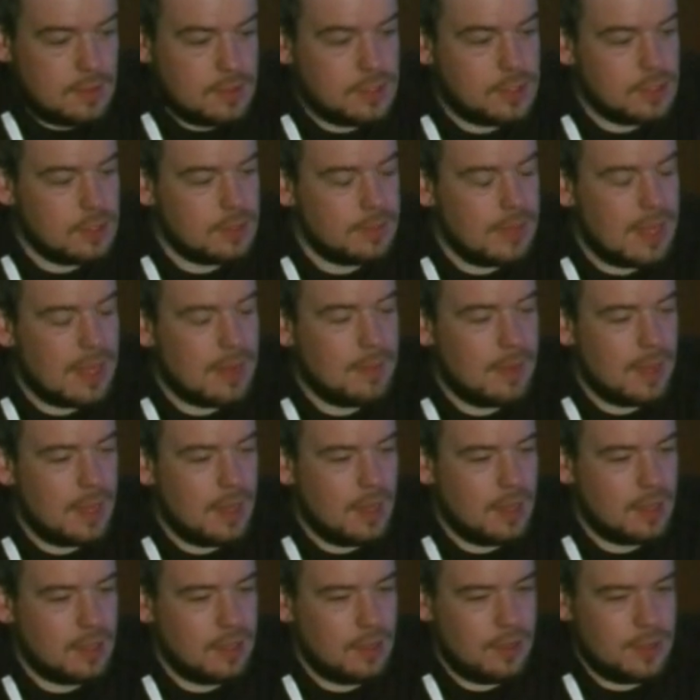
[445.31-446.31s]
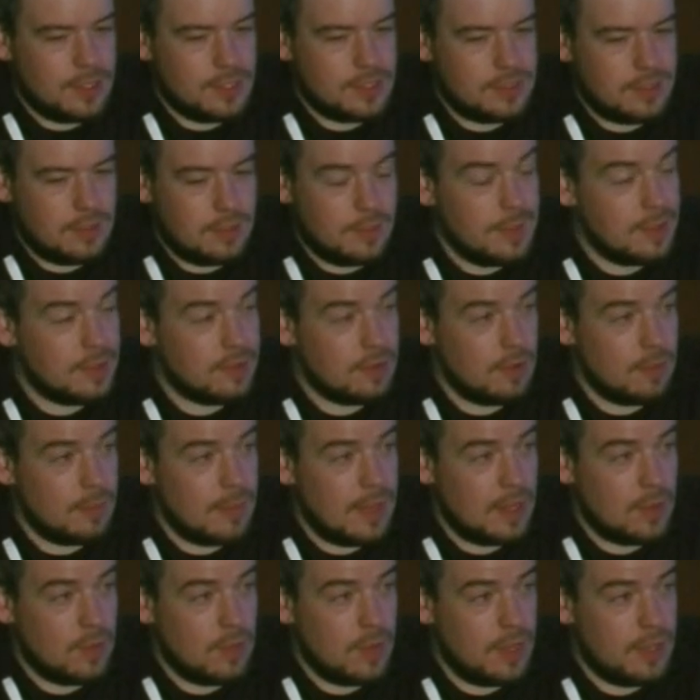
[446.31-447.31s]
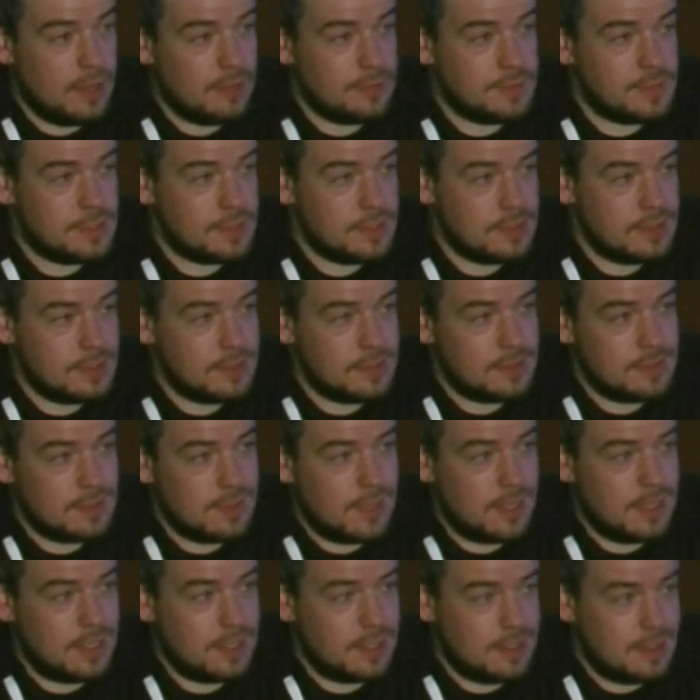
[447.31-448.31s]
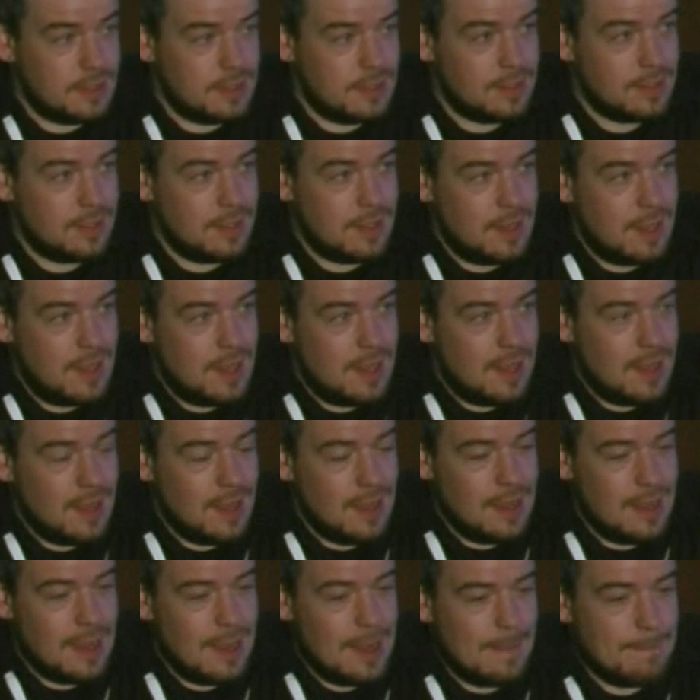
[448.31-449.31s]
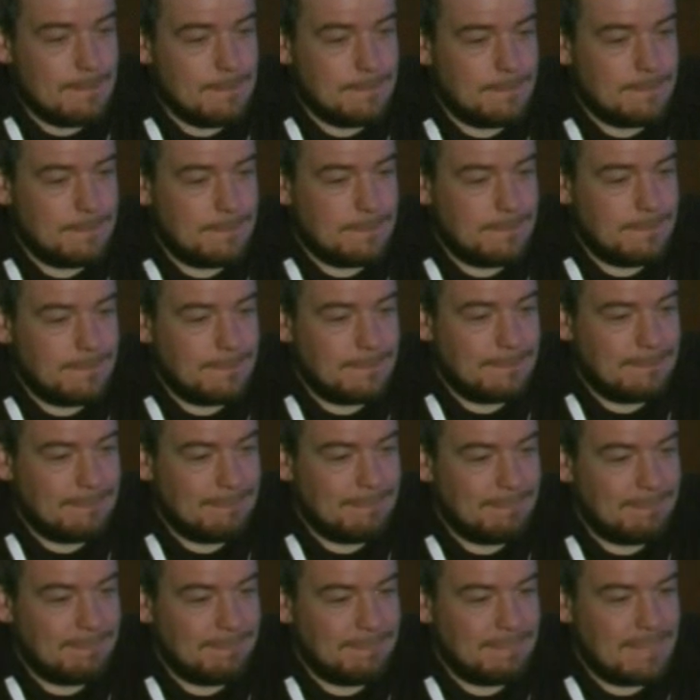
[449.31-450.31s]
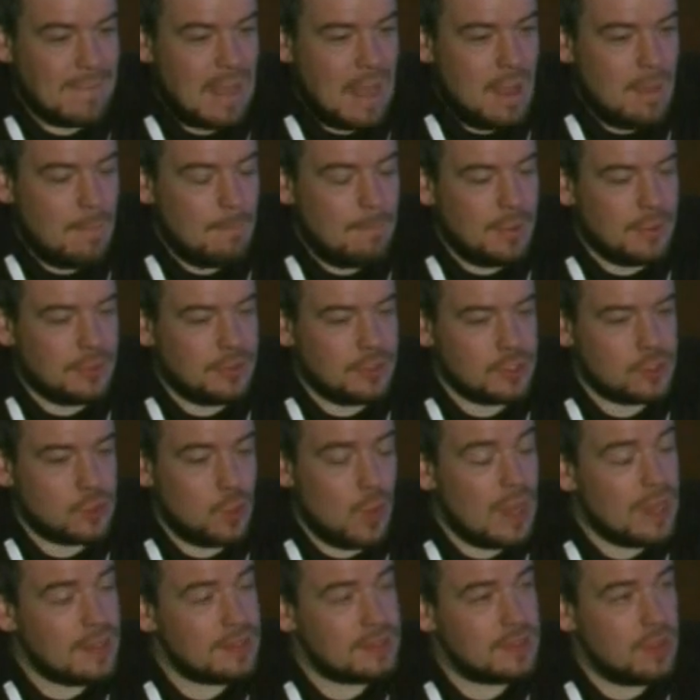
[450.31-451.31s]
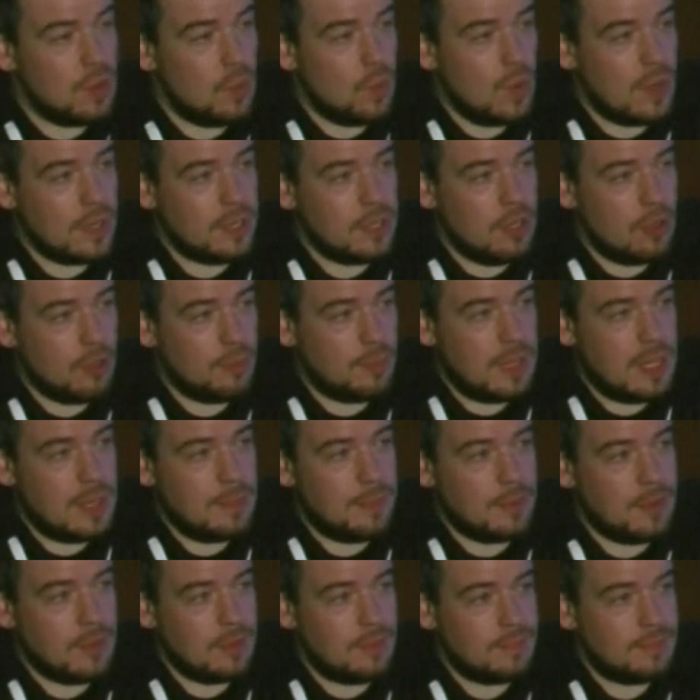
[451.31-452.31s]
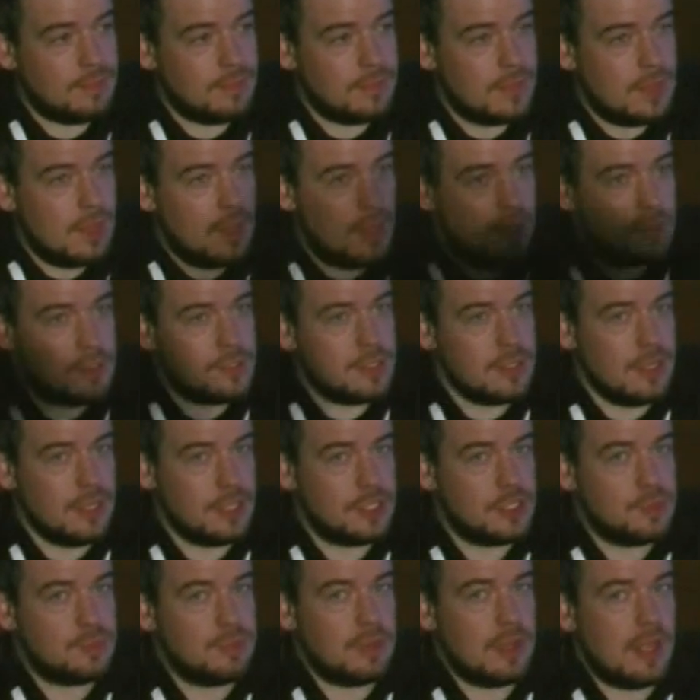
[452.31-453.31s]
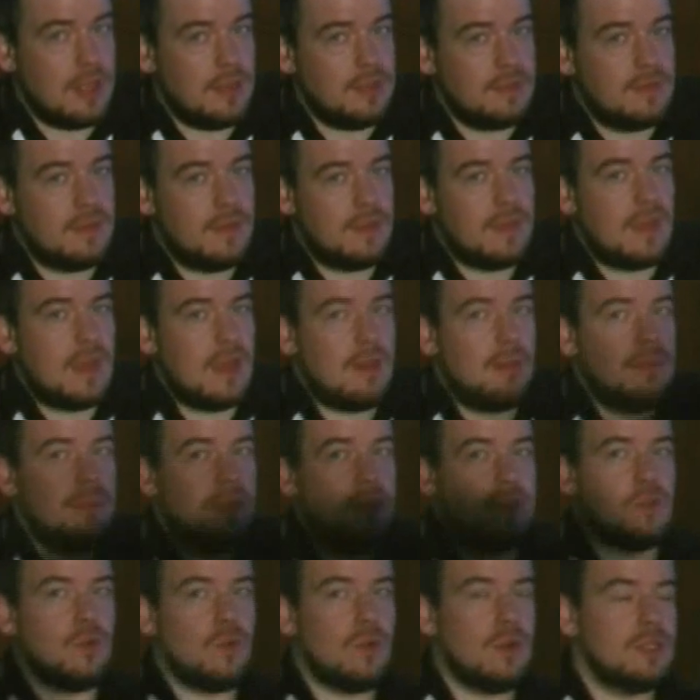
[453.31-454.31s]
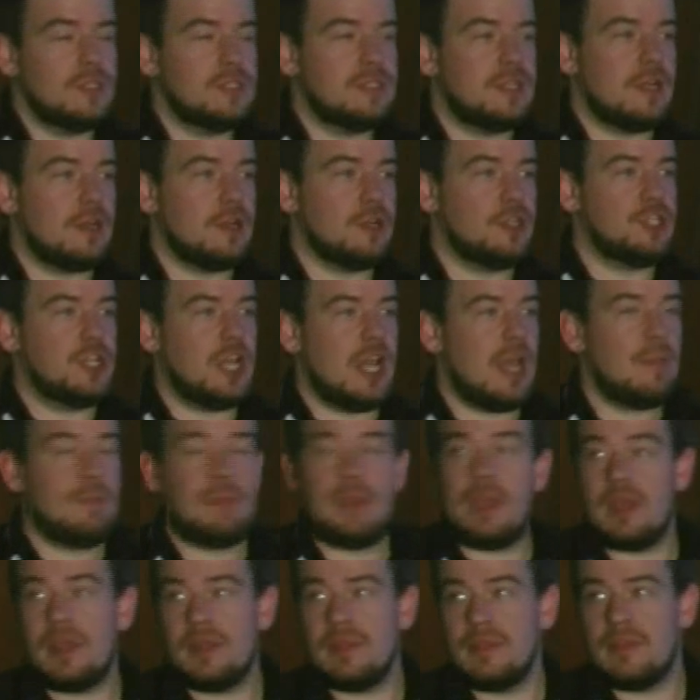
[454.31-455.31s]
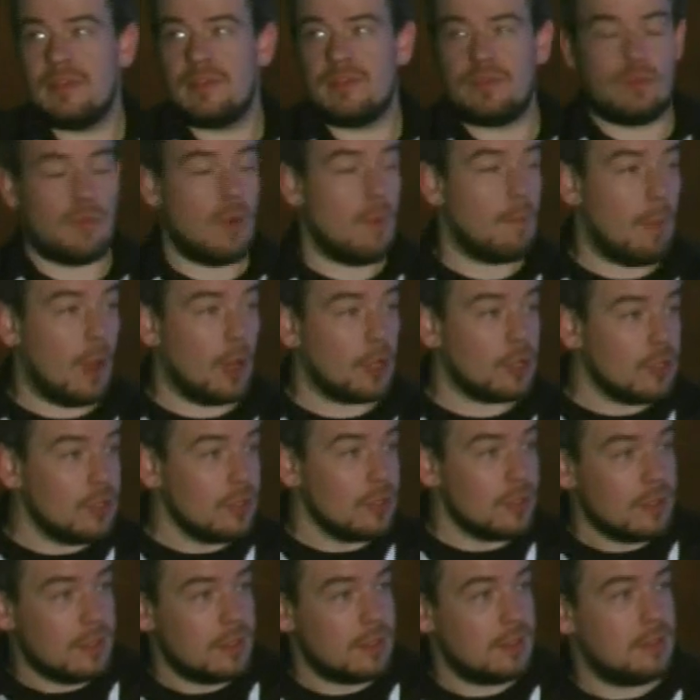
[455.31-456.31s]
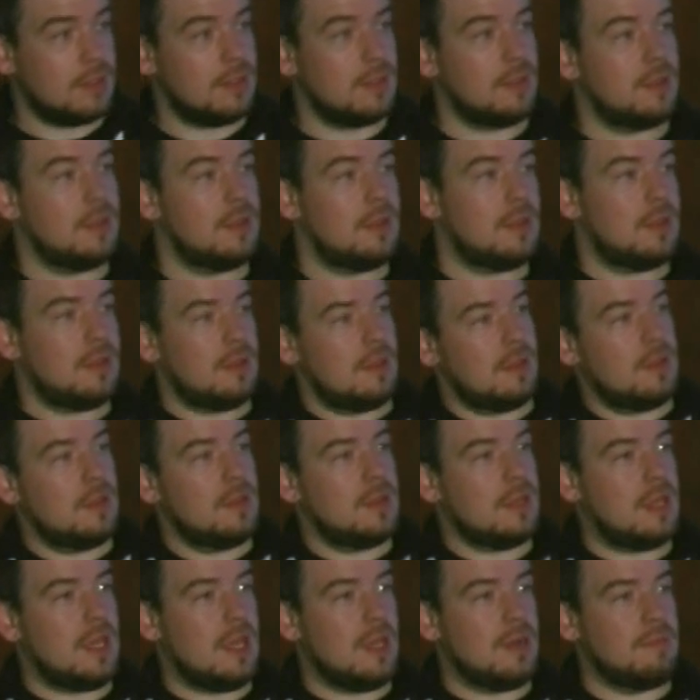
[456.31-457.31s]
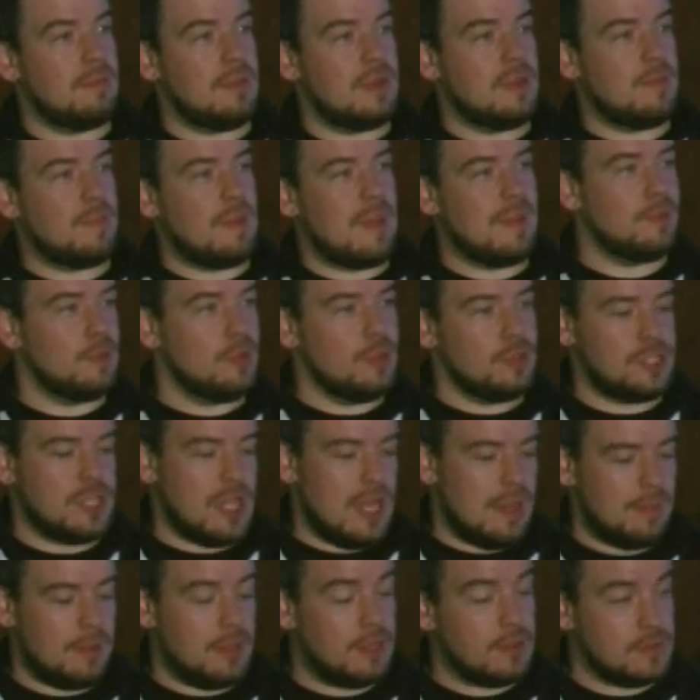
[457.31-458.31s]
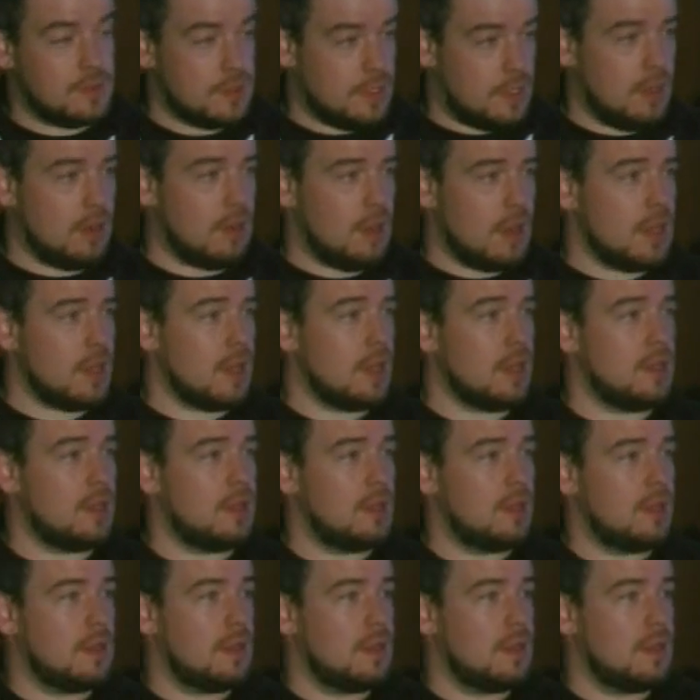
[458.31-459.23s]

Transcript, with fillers: So my, my uncle always told me, don't make waves, right? Um, but there's ways to window people to explain to them that the ones that are championing this rebuttal can be the people who champion securing it.